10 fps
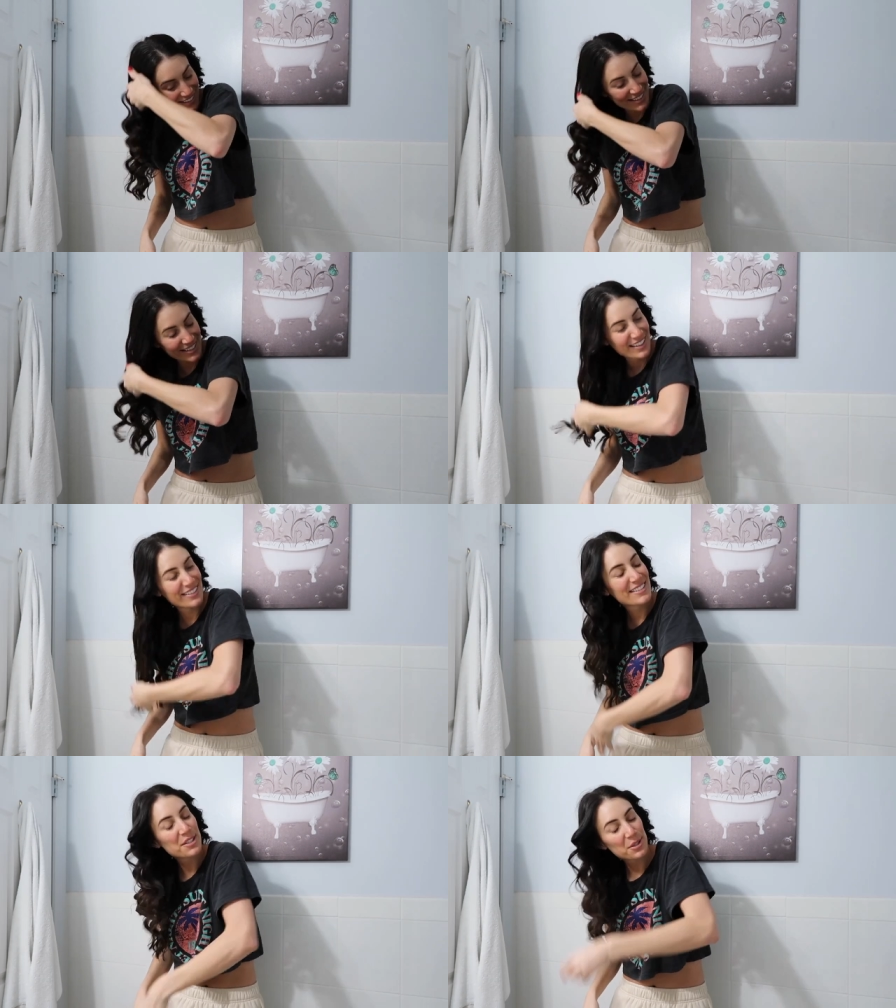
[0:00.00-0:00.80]
So
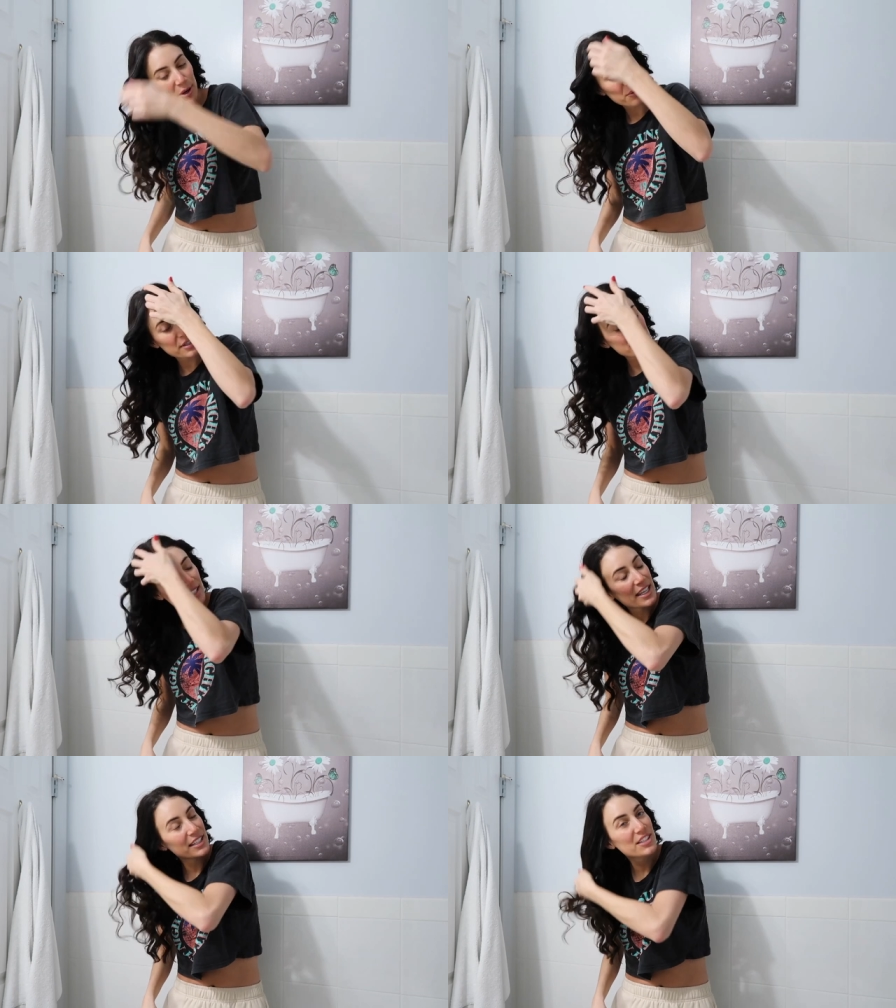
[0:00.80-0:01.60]
this is always,
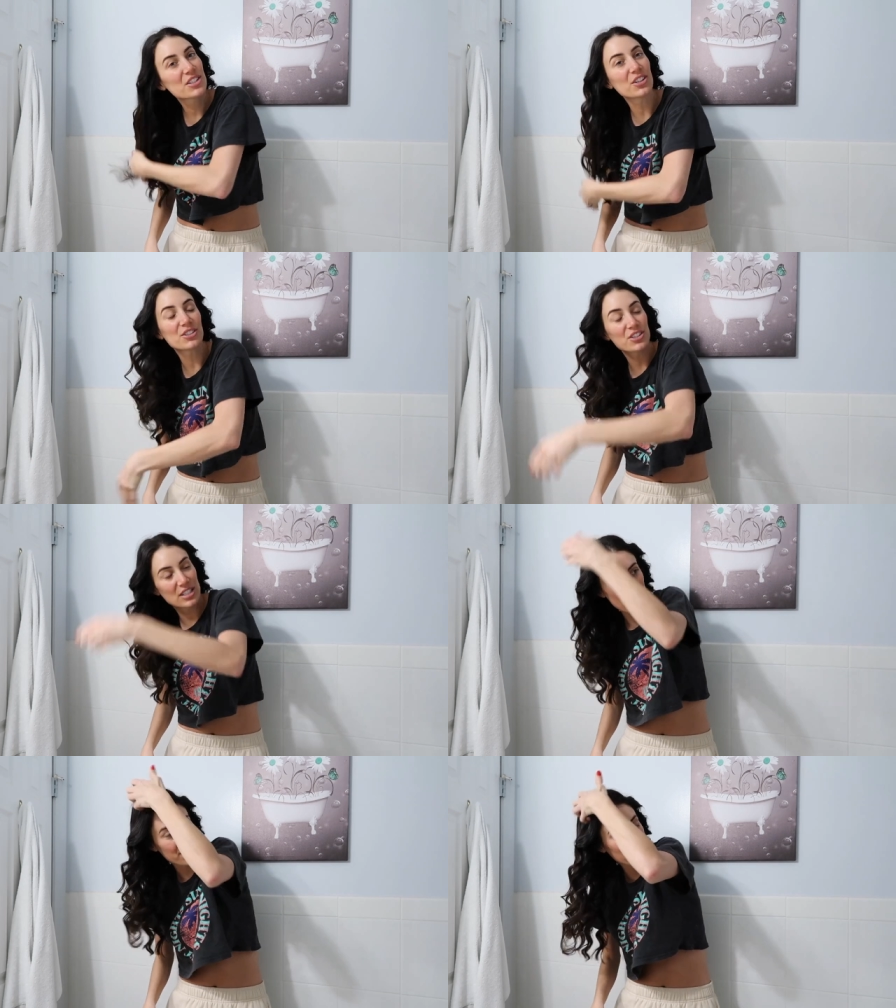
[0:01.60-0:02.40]
heatless curls are
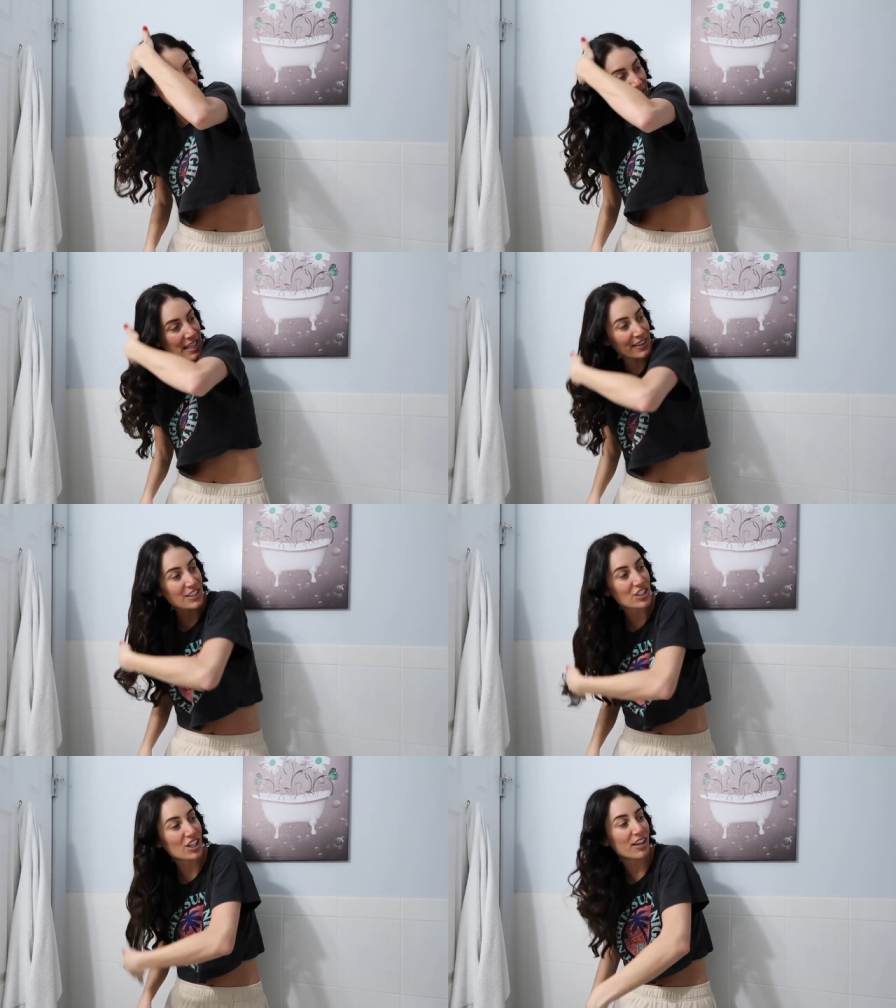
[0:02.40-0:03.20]
definitely in
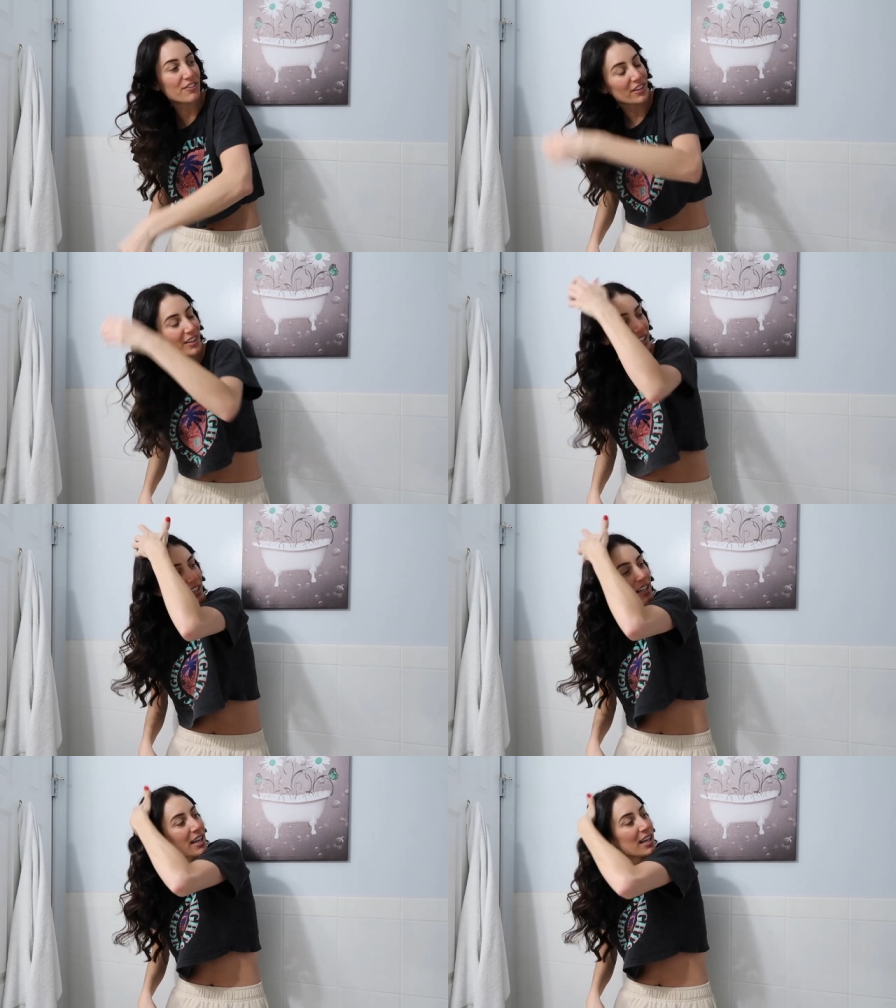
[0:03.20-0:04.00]
this year. I feel like